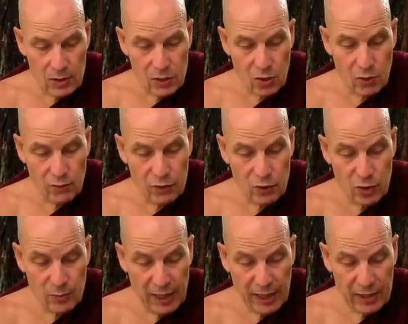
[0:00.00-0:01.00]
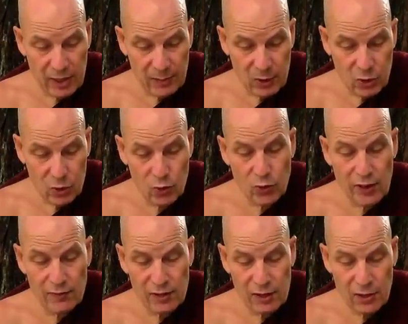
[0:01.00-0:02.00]
So Visuddhimagga chapter 2
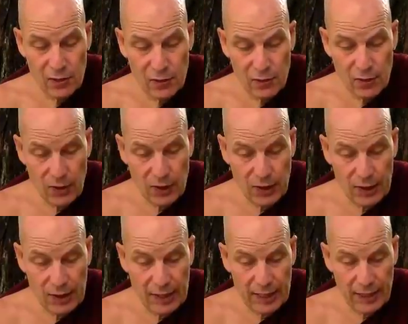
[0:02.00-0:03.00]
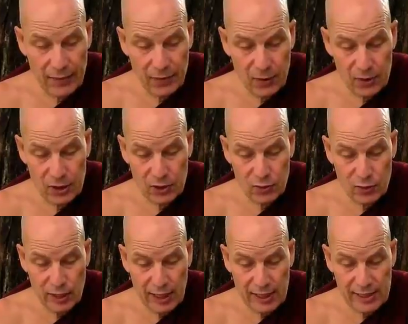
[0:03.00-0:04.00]
gives 13
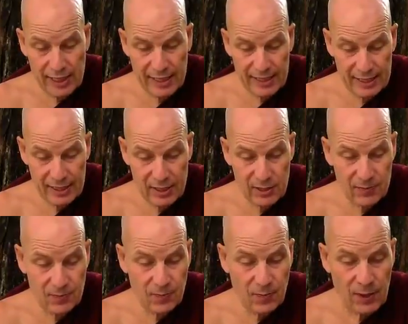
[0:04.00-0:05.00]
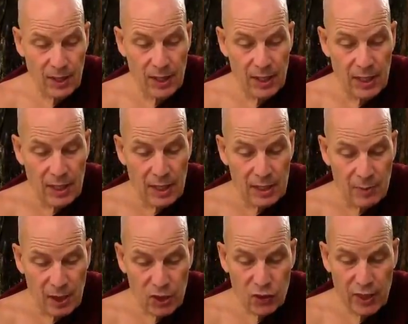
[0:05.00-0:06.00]
Dhutangas like this. The
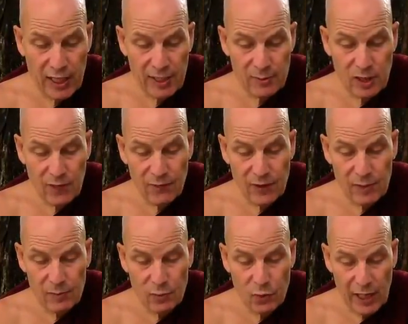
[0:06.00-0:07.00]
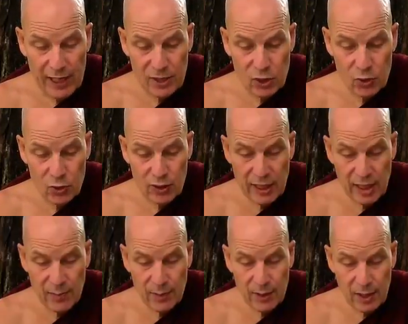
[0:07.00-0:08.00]
monk training himself in morality should take
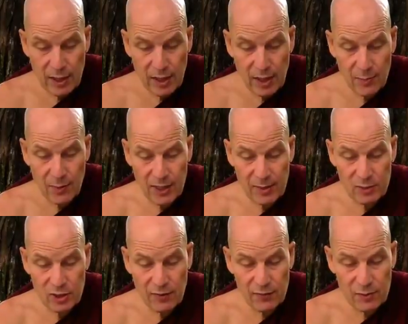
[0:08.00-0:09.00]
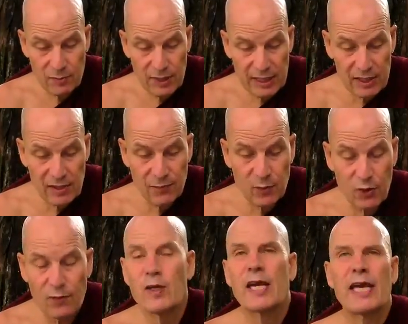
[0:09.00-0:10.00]
upon himself the means of
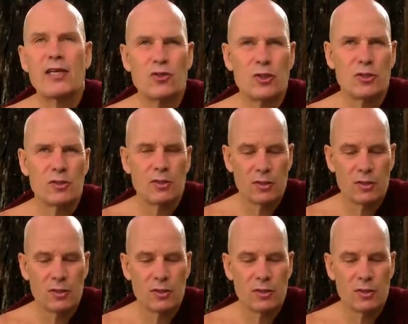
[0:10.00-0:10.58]
purification.